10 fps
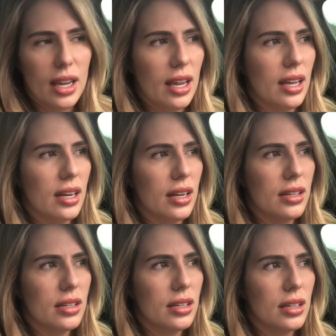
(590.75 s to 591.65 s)
And
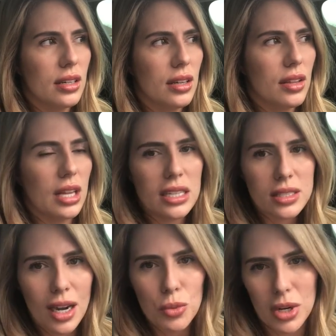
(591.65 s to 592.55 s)
that's
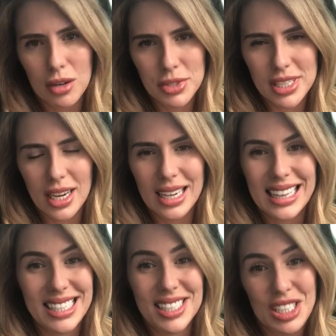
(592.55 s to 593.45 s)
not what I was saying.
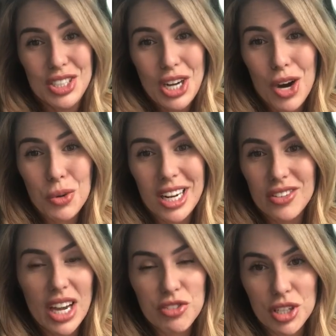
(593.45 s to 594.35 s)
That's not what I've
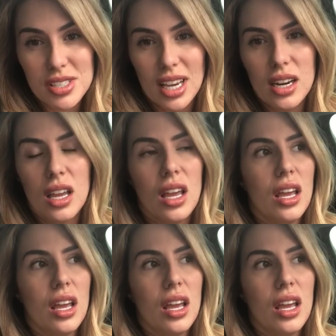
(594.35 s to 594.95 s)
ever said.